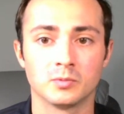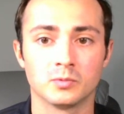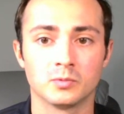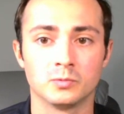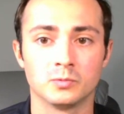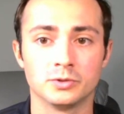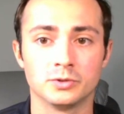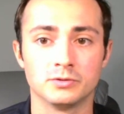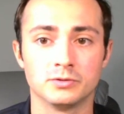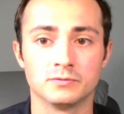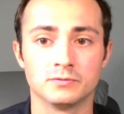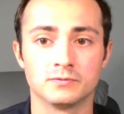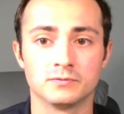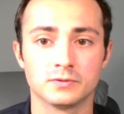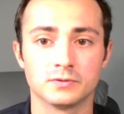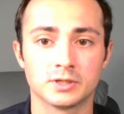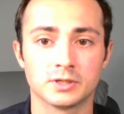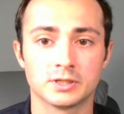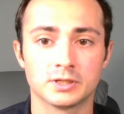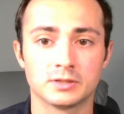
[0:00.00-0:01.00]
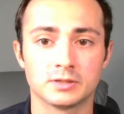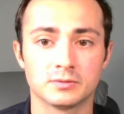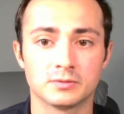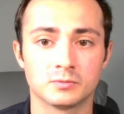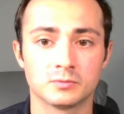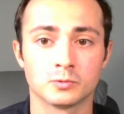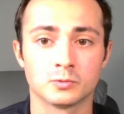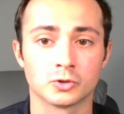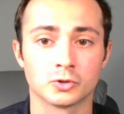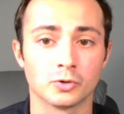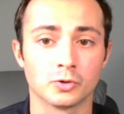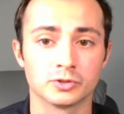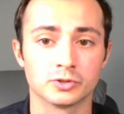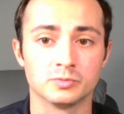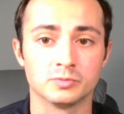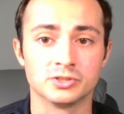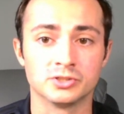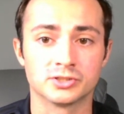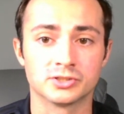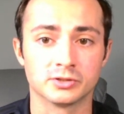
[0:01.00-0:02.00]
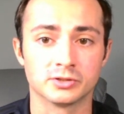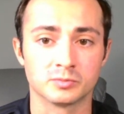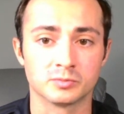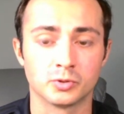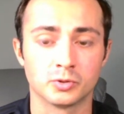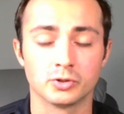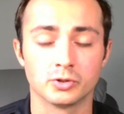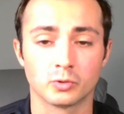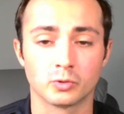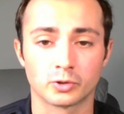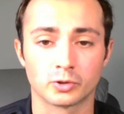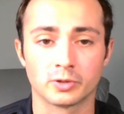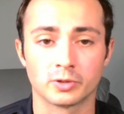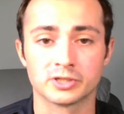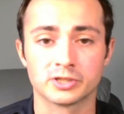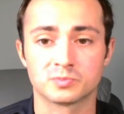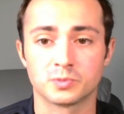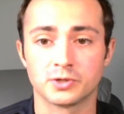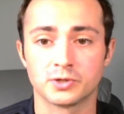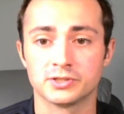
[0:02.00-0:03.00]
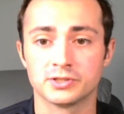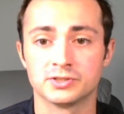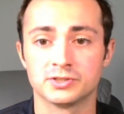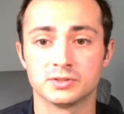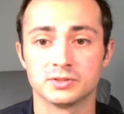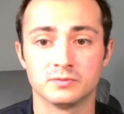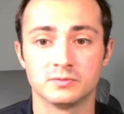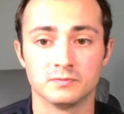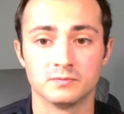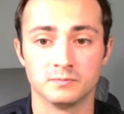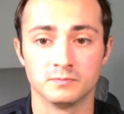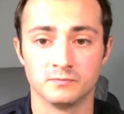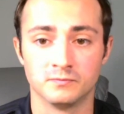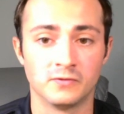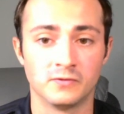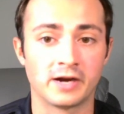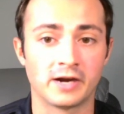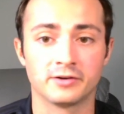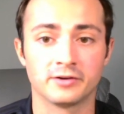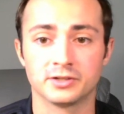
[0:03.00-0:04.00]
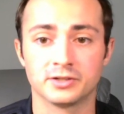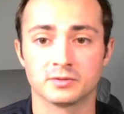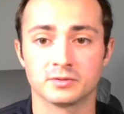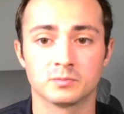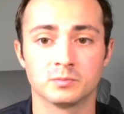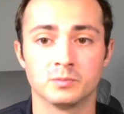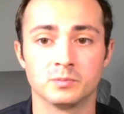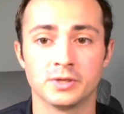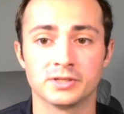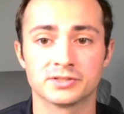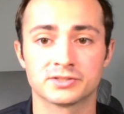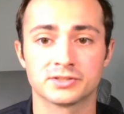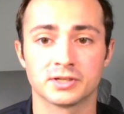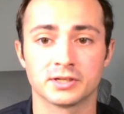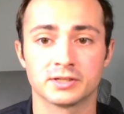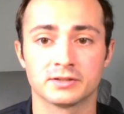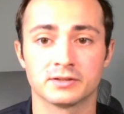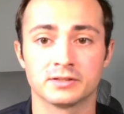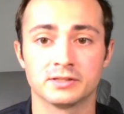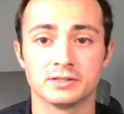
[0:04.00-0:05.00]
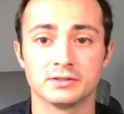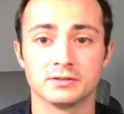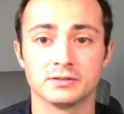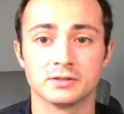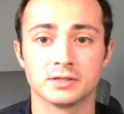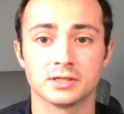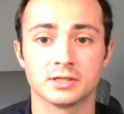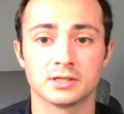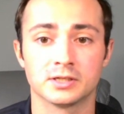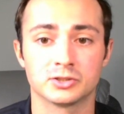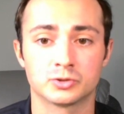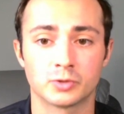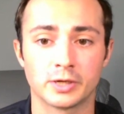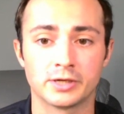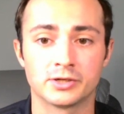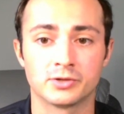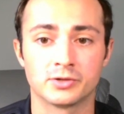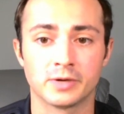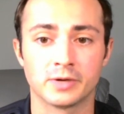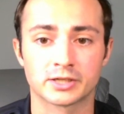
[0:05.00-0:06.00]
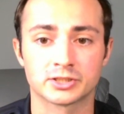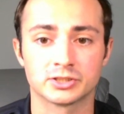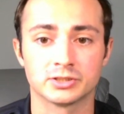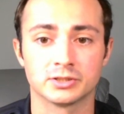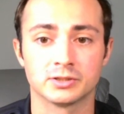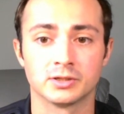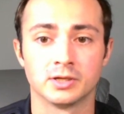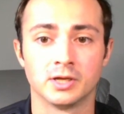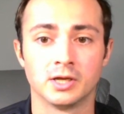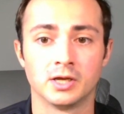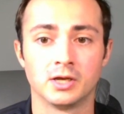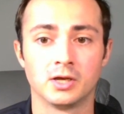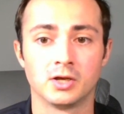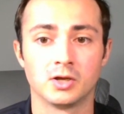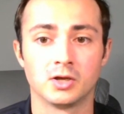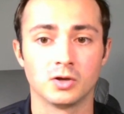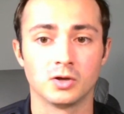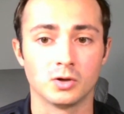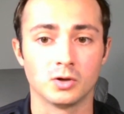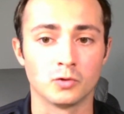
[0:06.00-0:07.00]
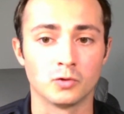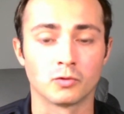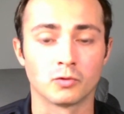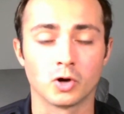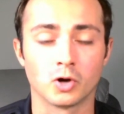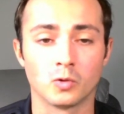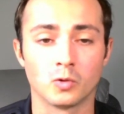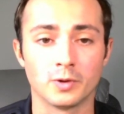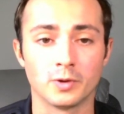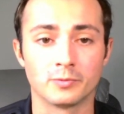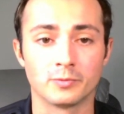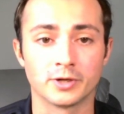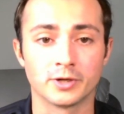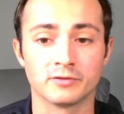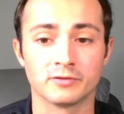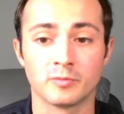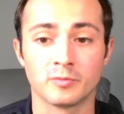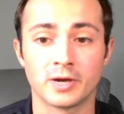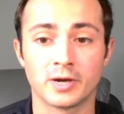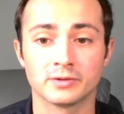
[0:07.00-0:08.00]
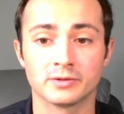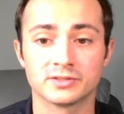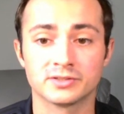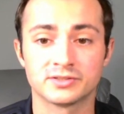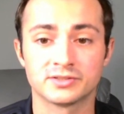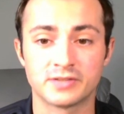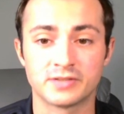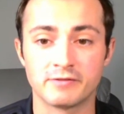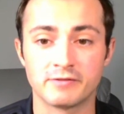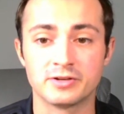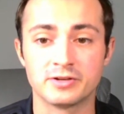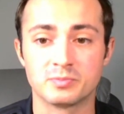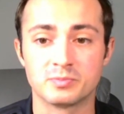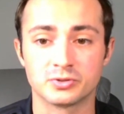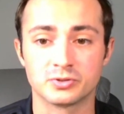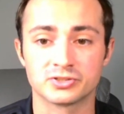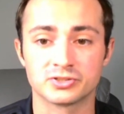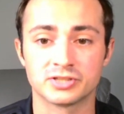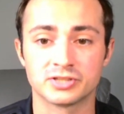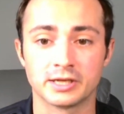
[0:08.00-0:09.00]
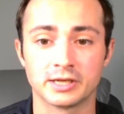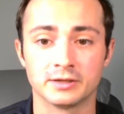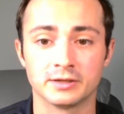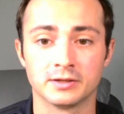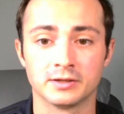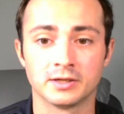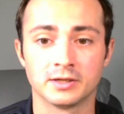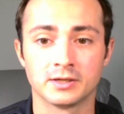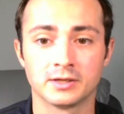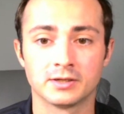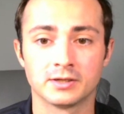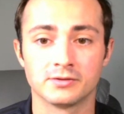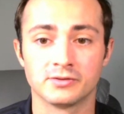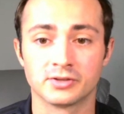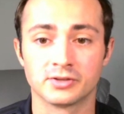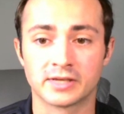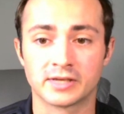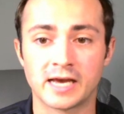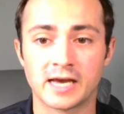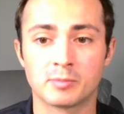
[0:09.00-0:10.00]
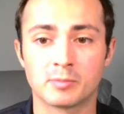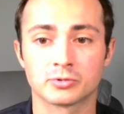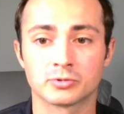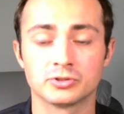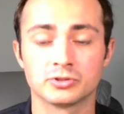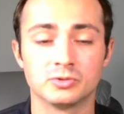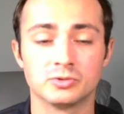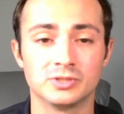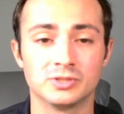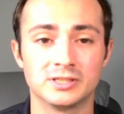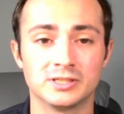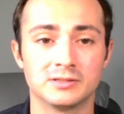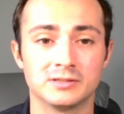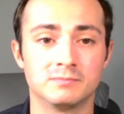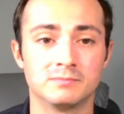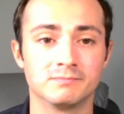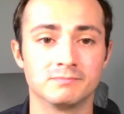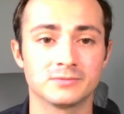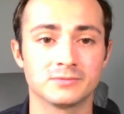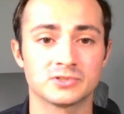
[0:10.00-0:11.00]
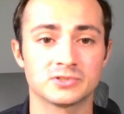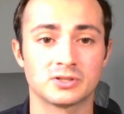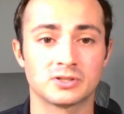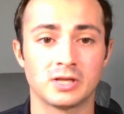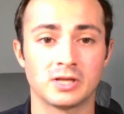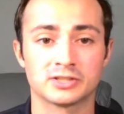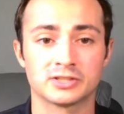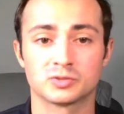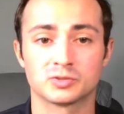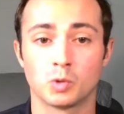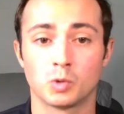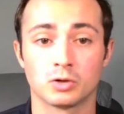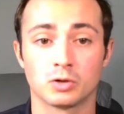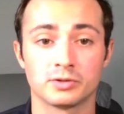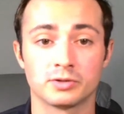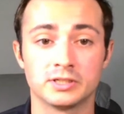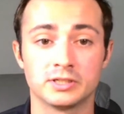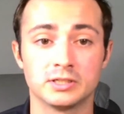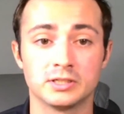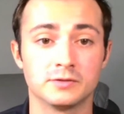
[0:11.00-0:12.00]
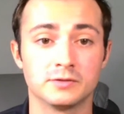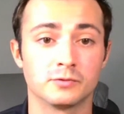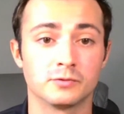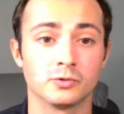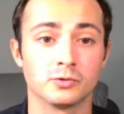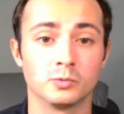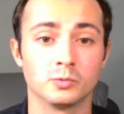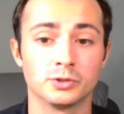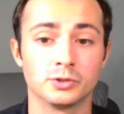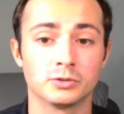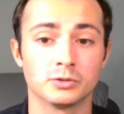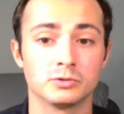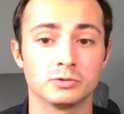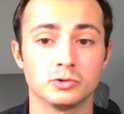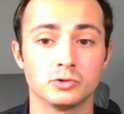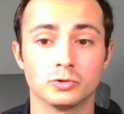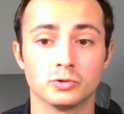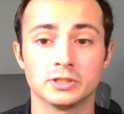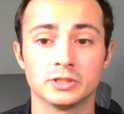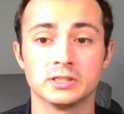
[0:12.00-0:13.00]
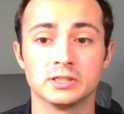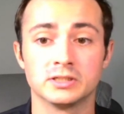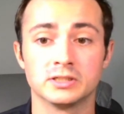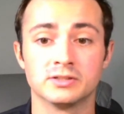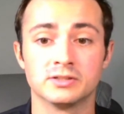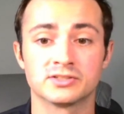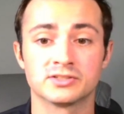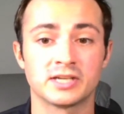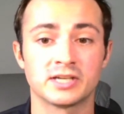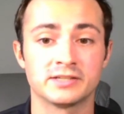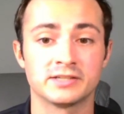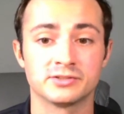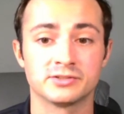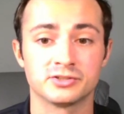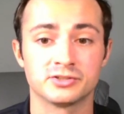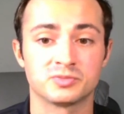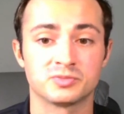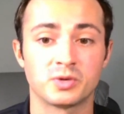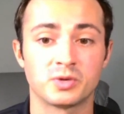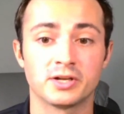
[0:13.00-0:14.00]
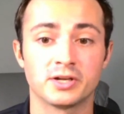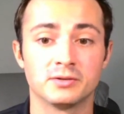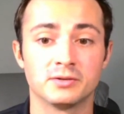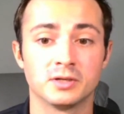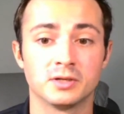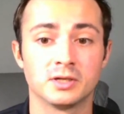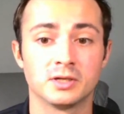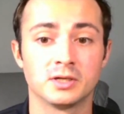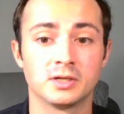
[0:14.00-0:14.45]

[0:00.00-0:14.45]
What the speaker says: We're going to be selling put or credit spreads varying based on the trend direction. Overall win rate of about 70%. The capital you need is a lot smaller than you need for the wheel. You only need the size of the spread,